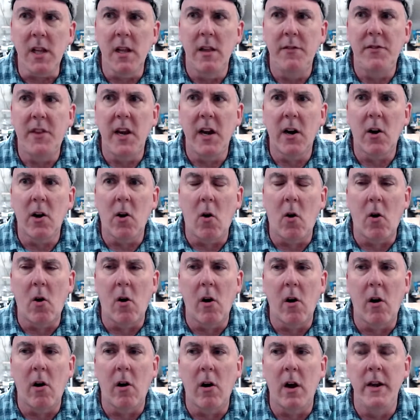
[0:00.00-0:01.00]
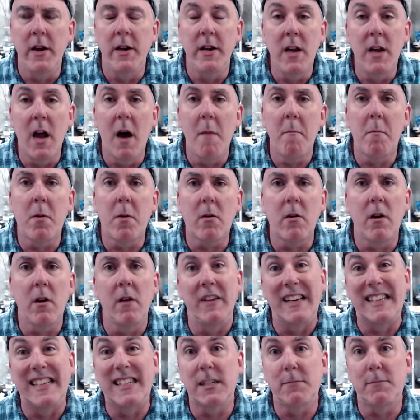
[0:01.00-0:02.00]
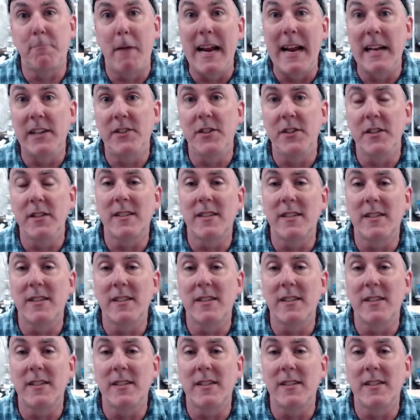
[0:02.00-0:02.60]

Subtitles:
there are a number of expansions